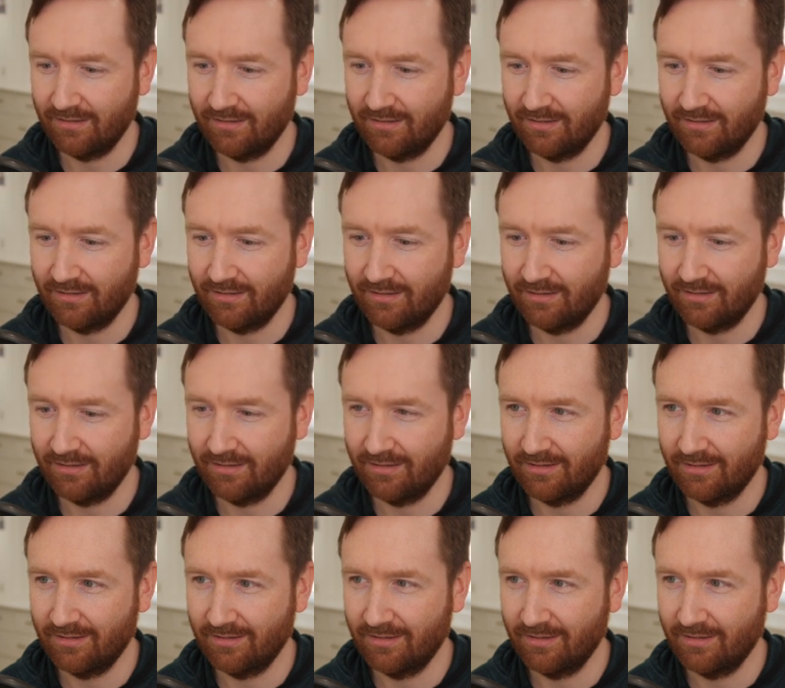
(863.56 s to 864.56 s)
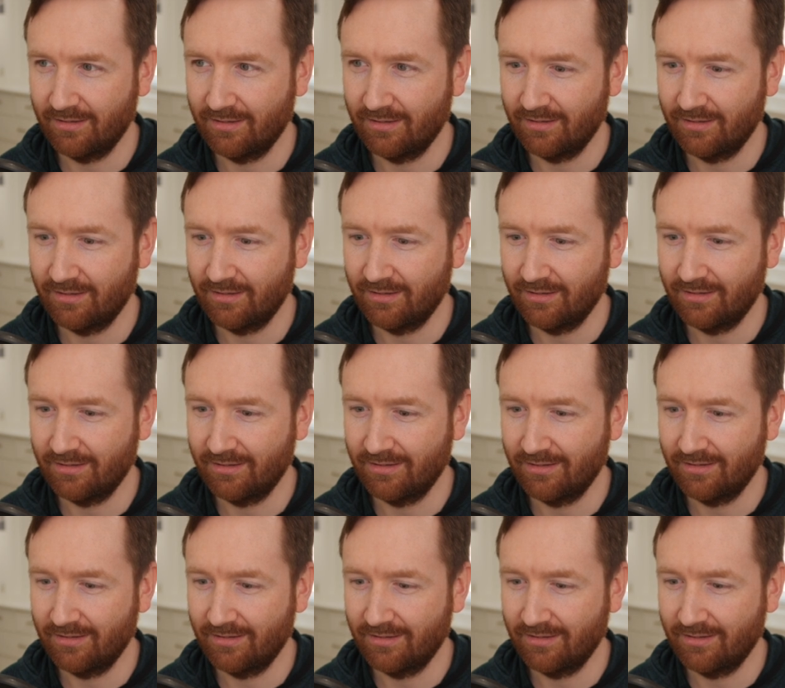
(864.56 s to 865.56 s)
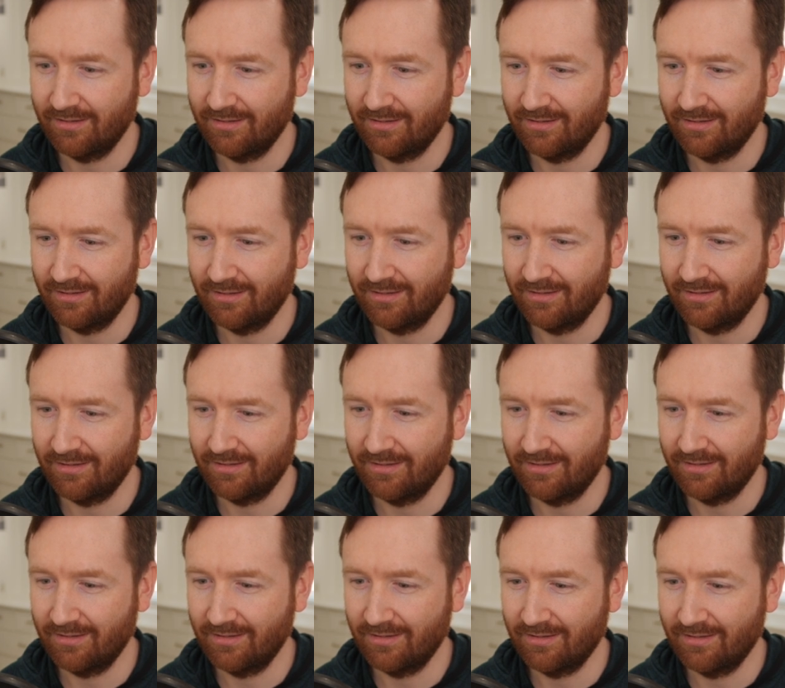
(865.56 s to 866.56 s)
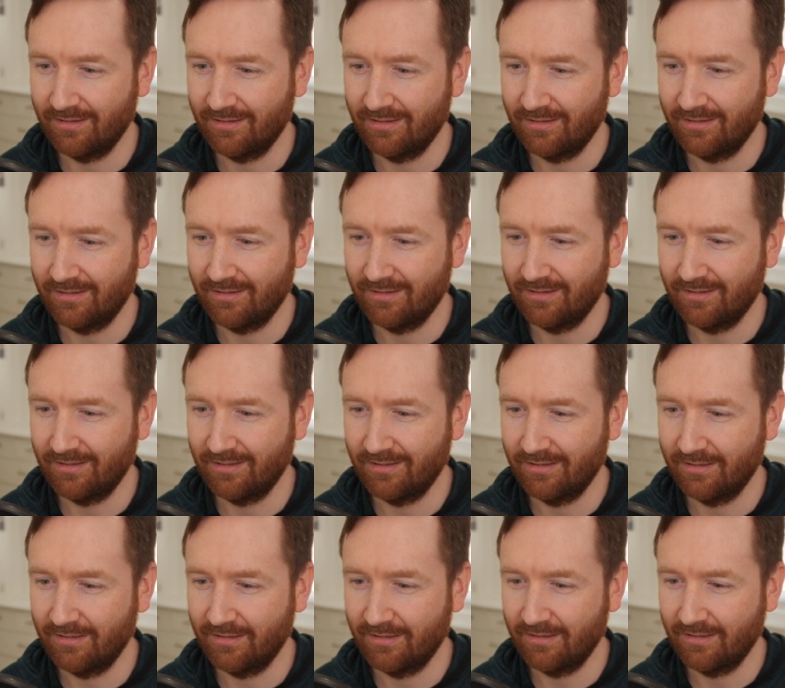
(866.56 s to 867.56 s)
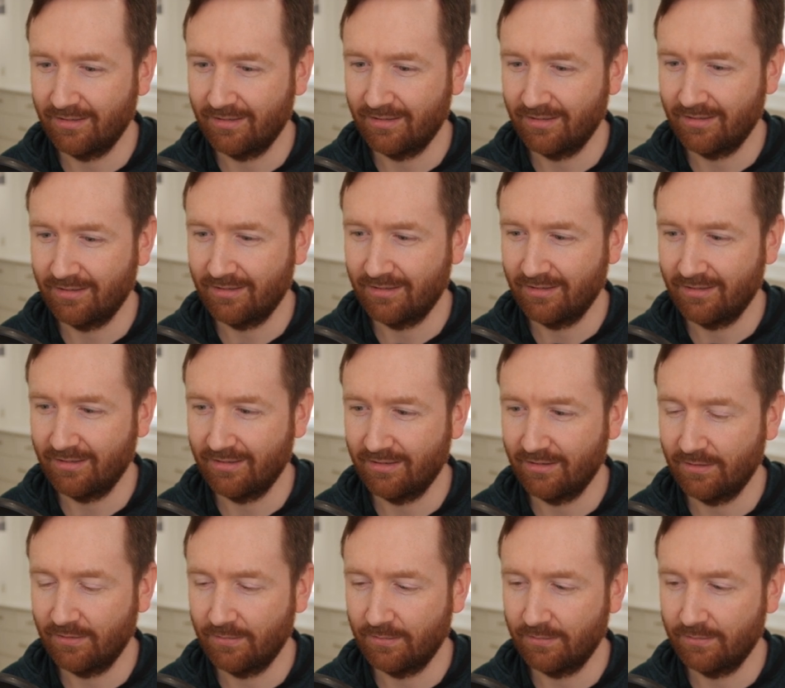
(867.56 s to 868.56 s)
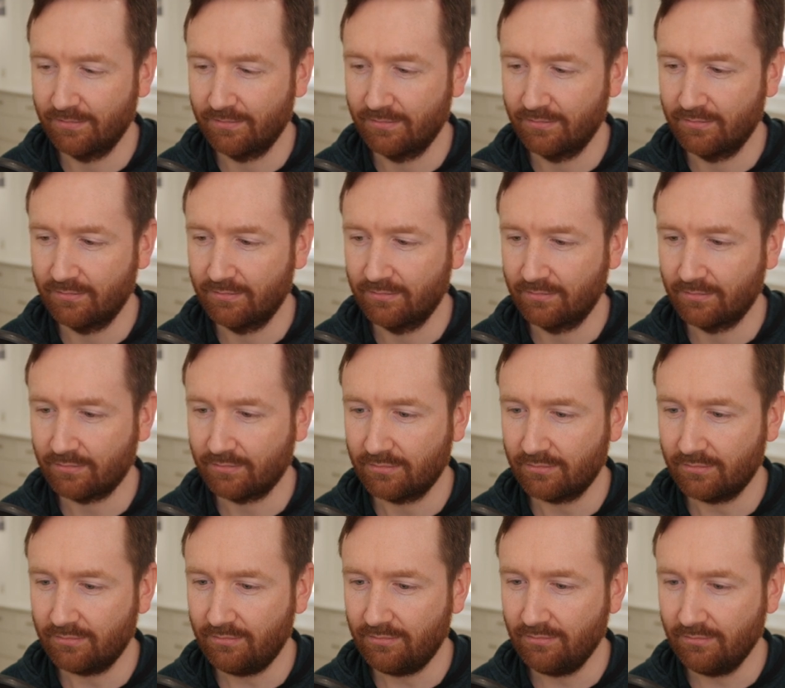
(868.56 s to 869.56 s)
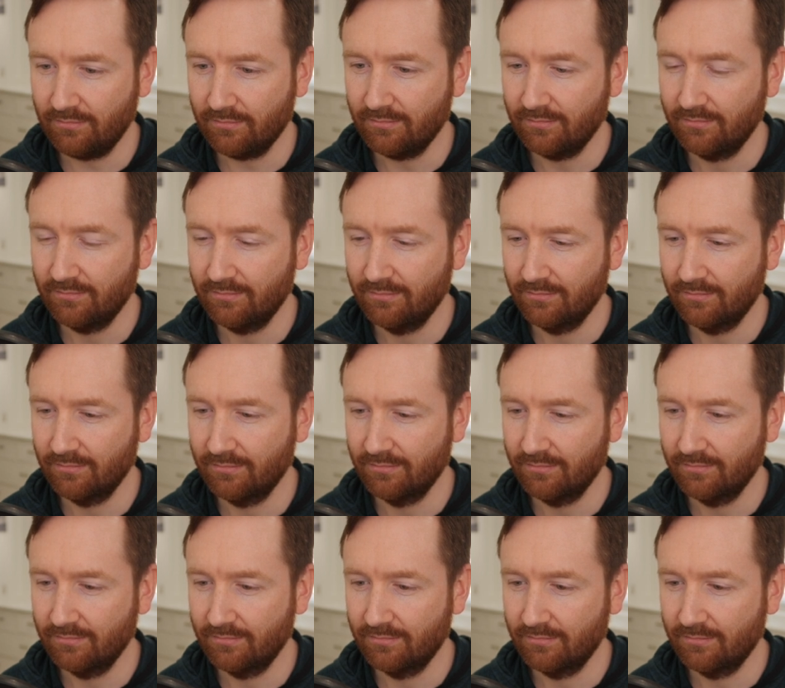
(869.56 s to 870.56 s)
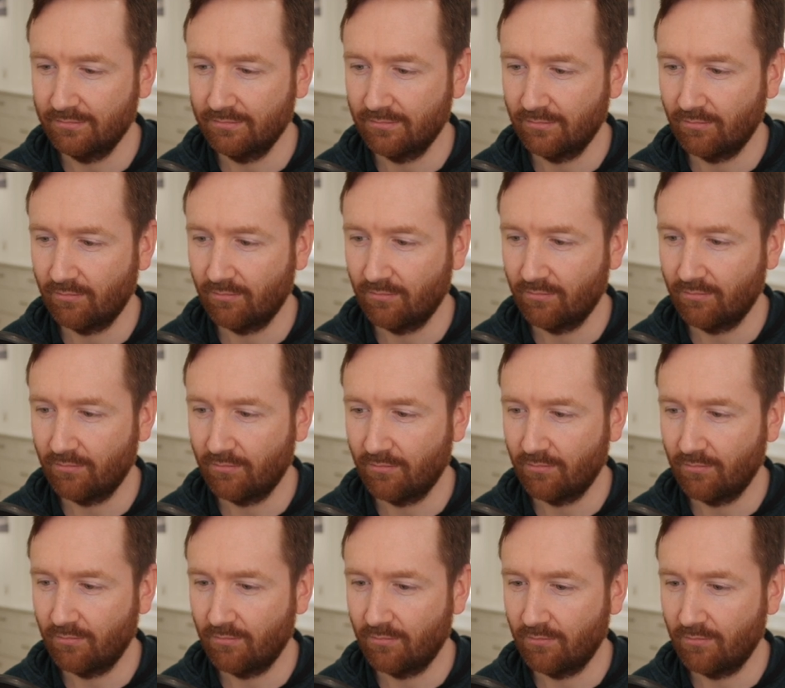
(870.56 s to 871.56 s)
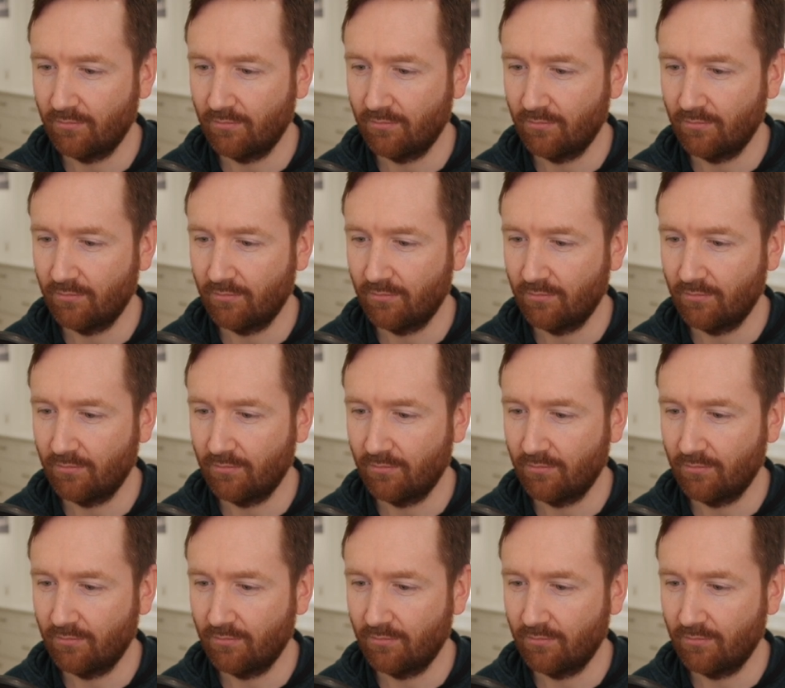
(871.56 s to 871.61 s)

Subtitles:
This person isn't speaking.